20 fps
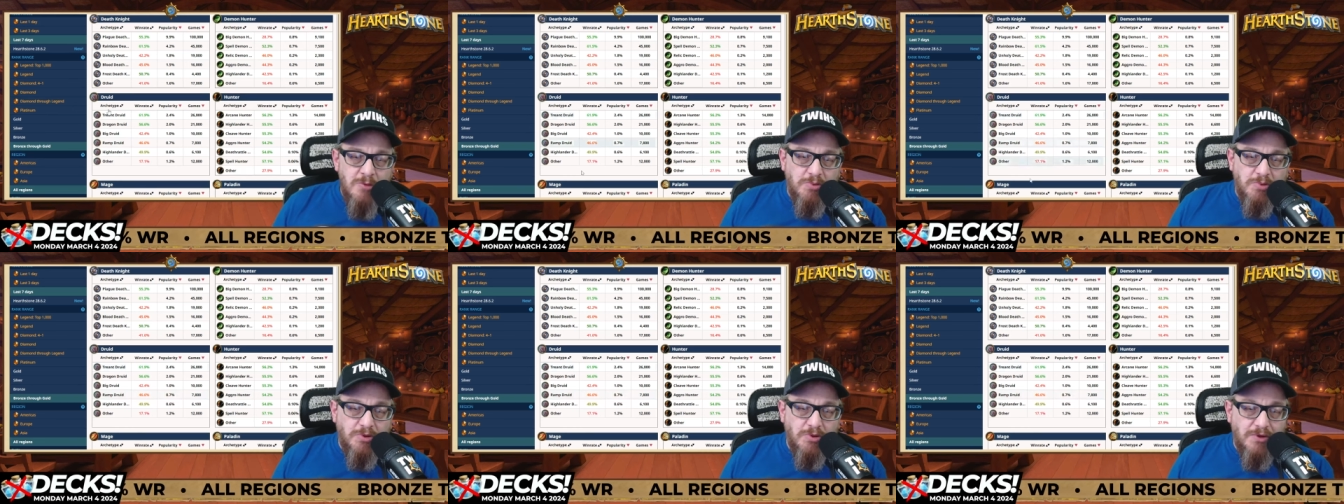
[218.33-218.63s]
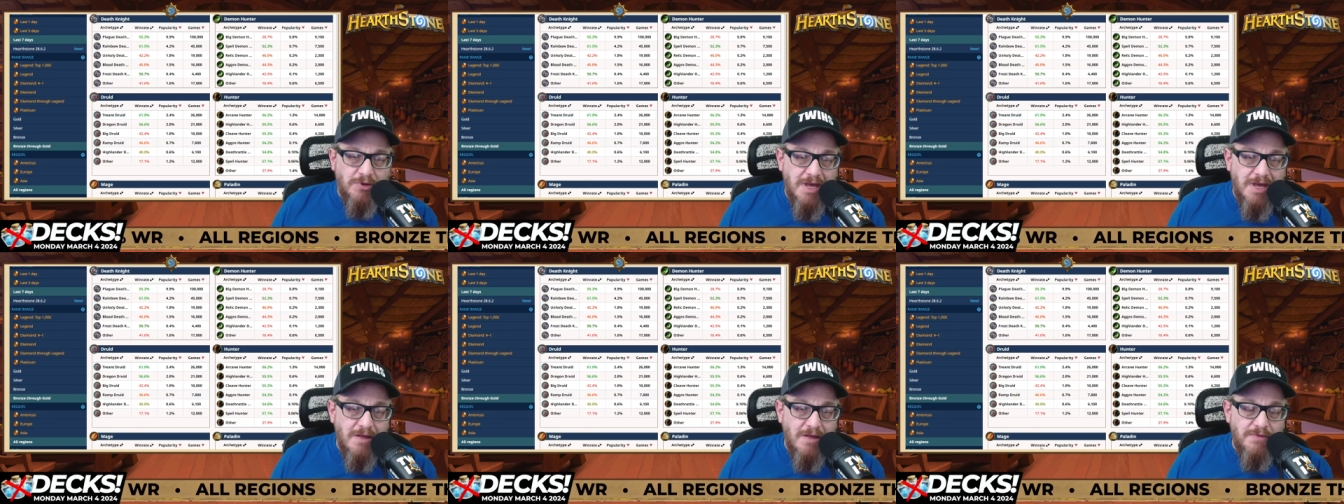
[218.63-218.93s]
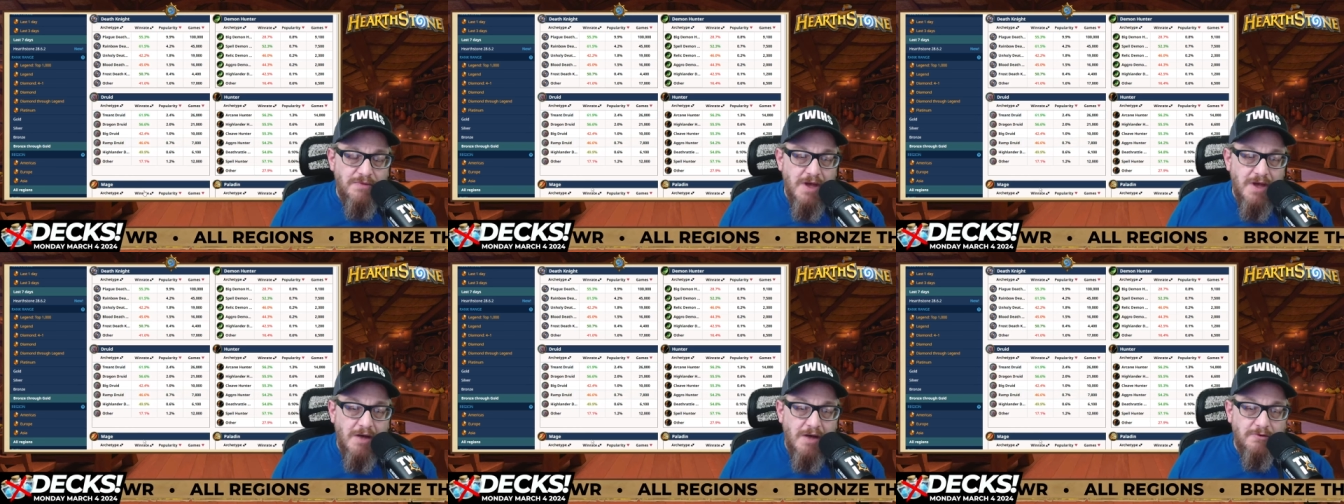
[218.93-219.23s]
But looking
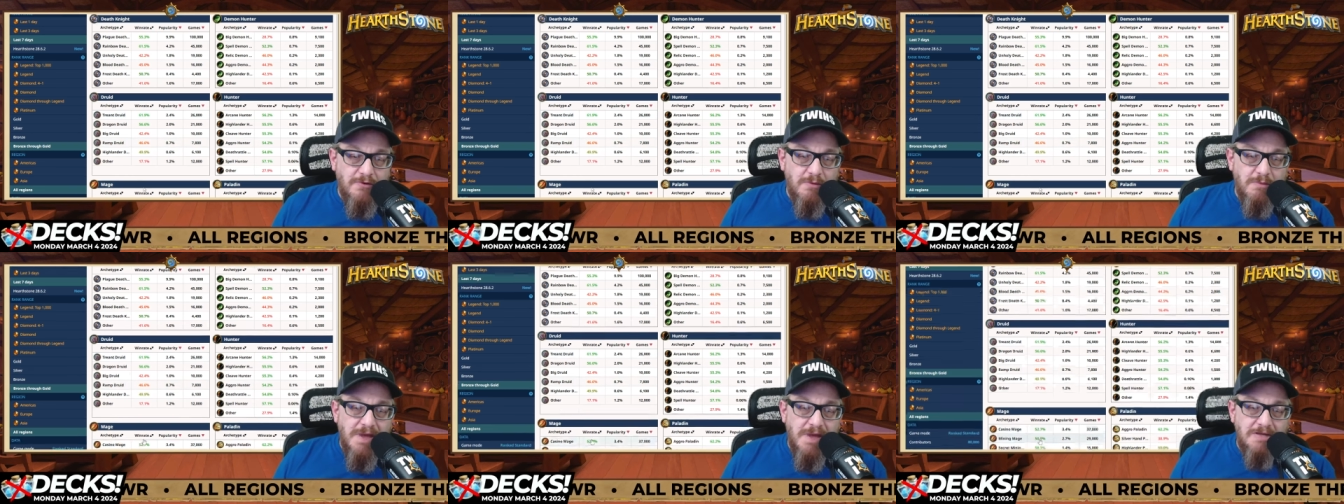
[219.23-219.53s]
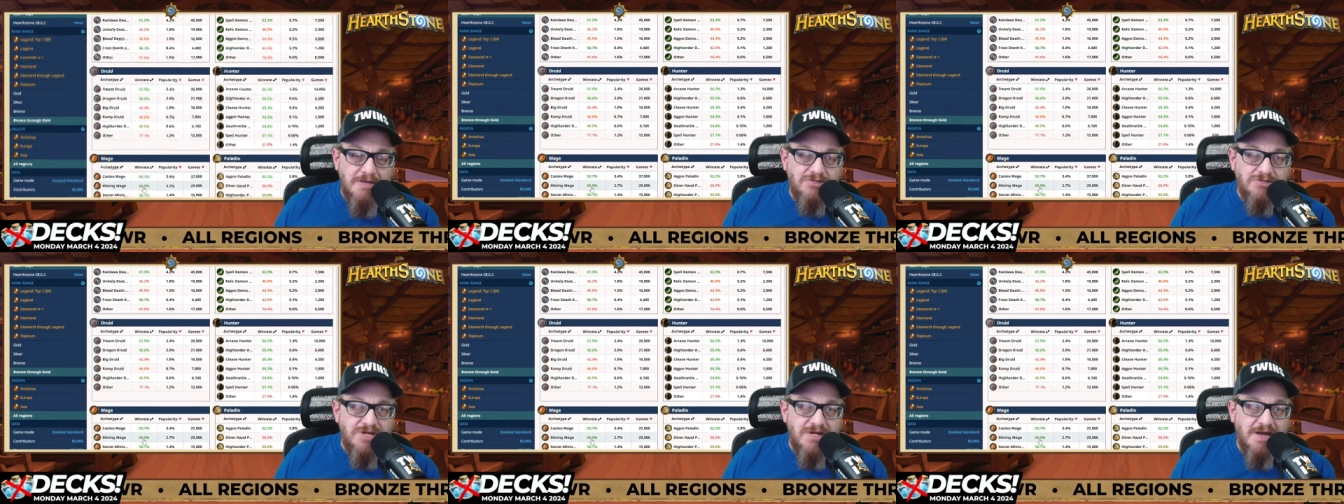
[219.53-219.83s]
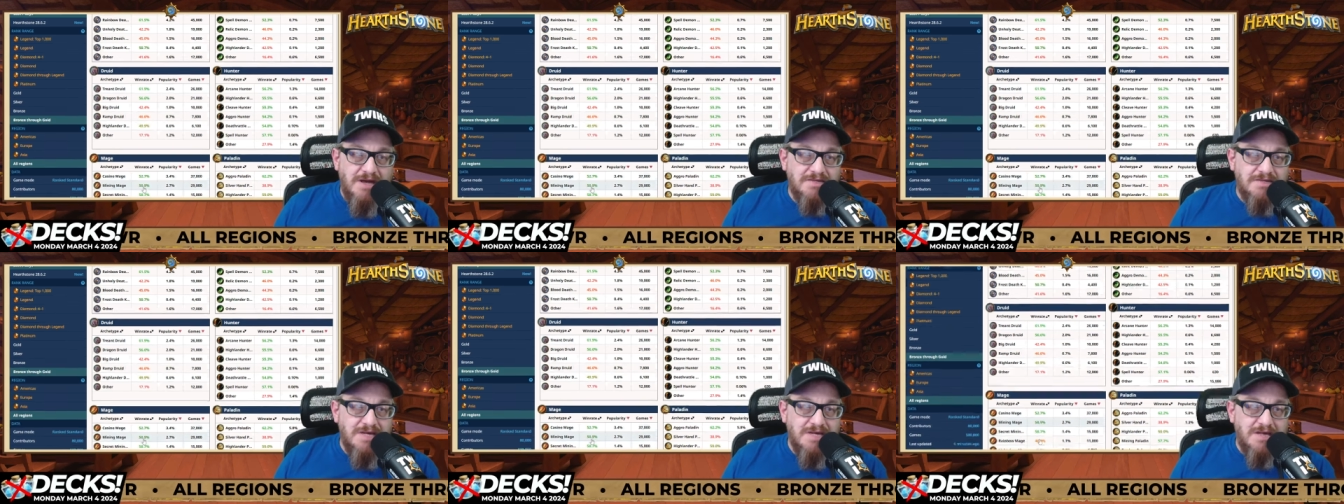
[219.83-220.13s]
at the other Mage
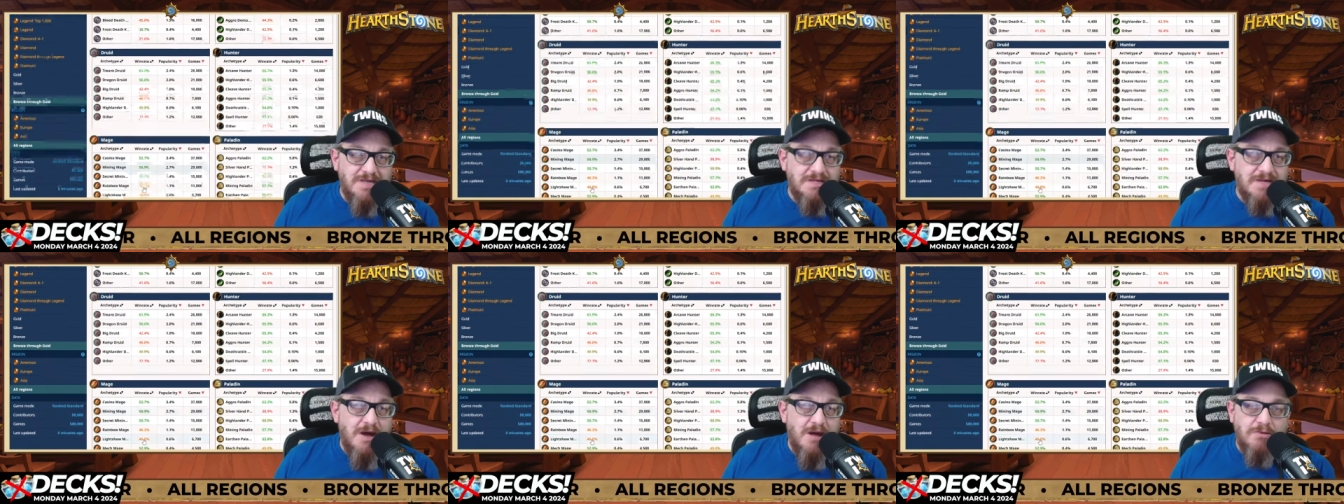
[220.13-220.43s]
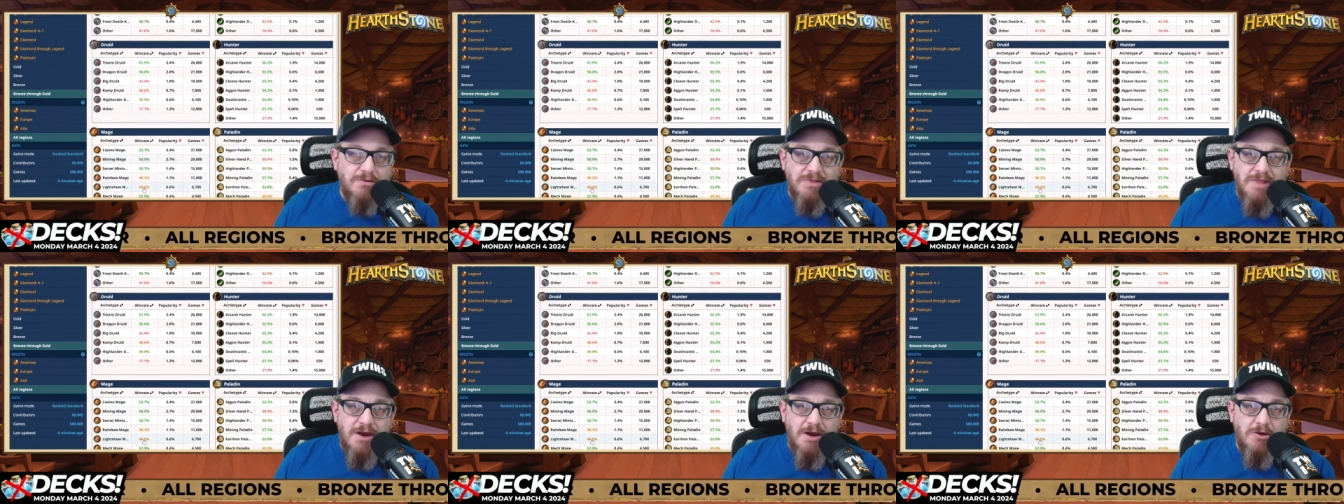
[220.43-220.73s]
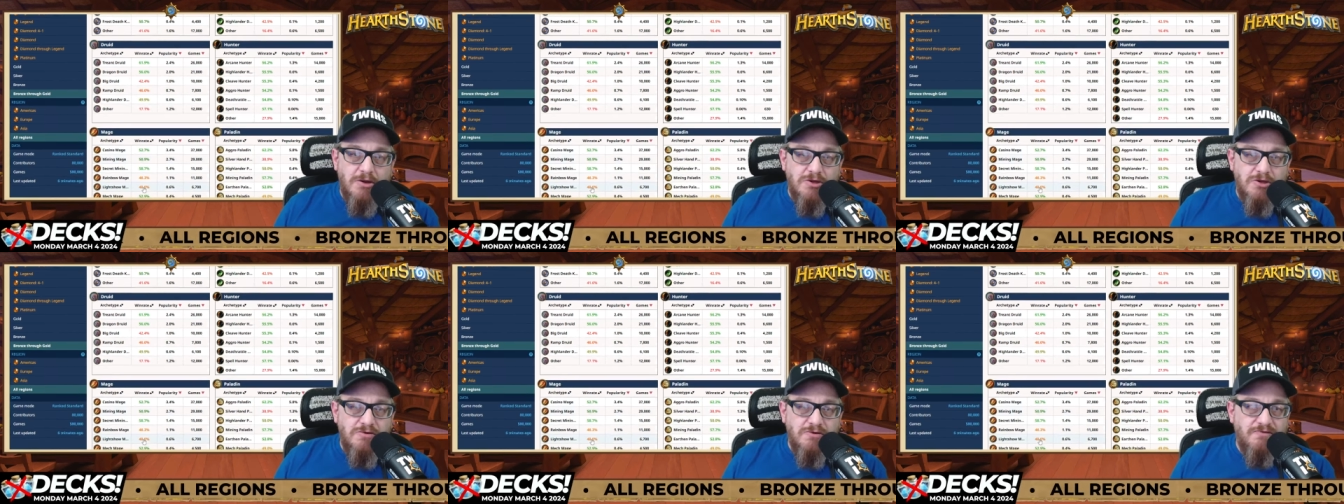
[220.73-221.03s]
decks that's out
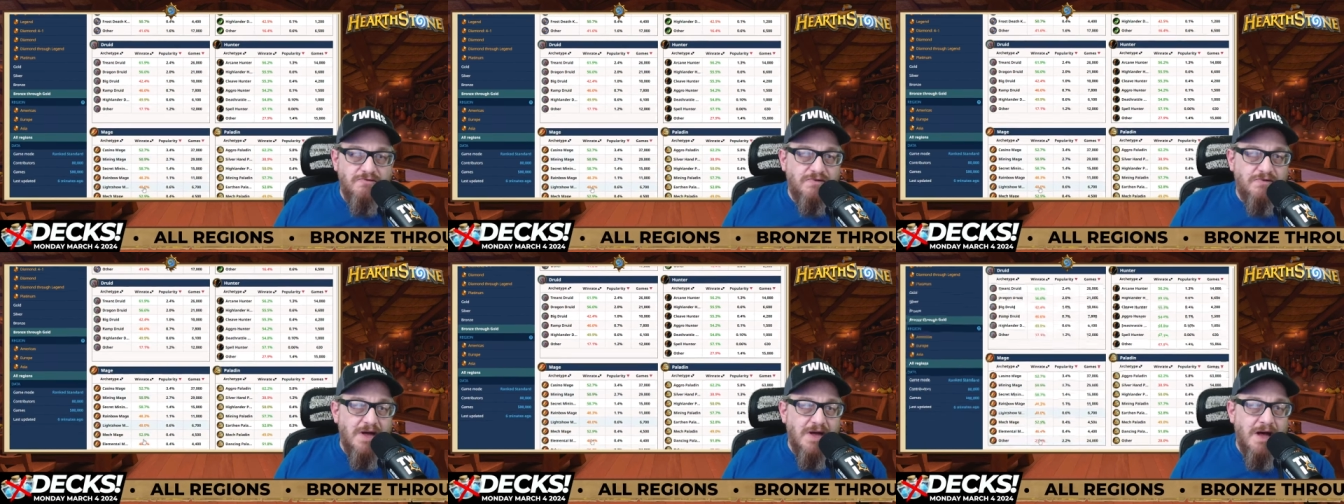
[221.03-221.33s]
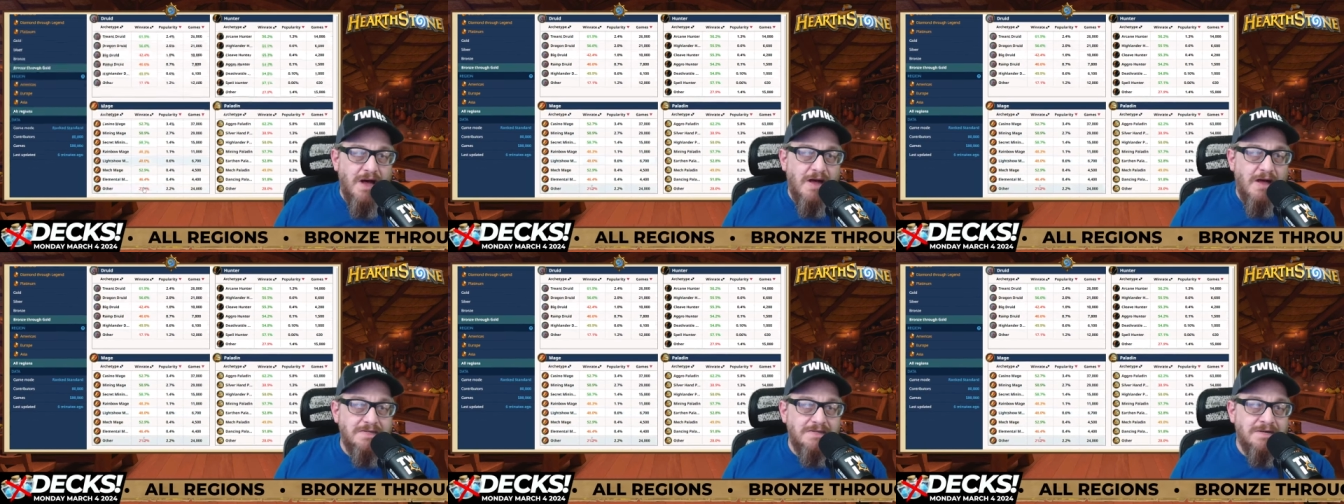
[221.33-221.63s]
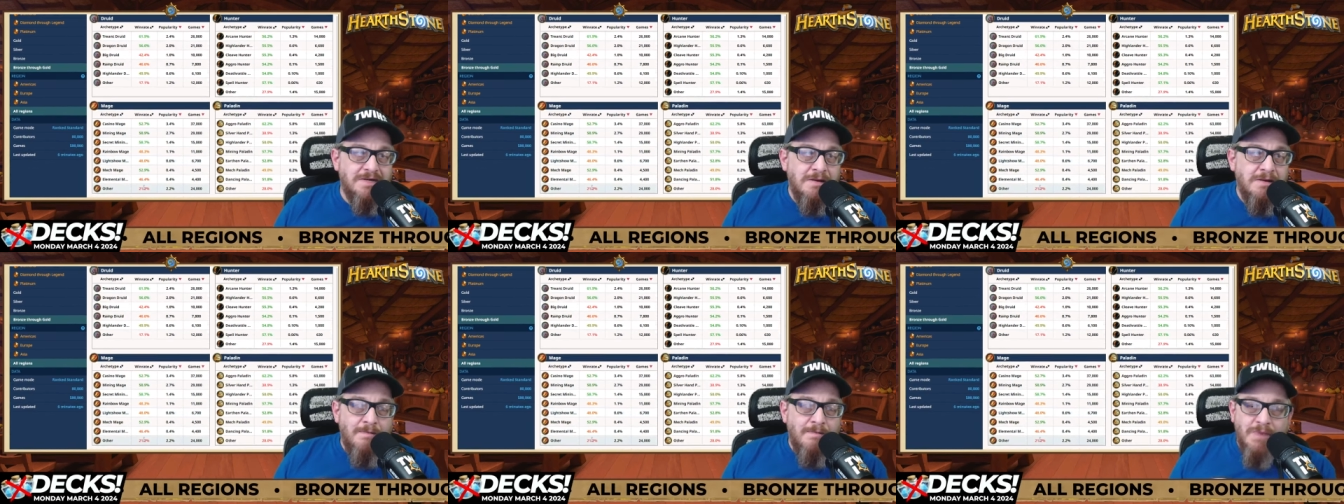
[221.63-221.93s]
there, you've got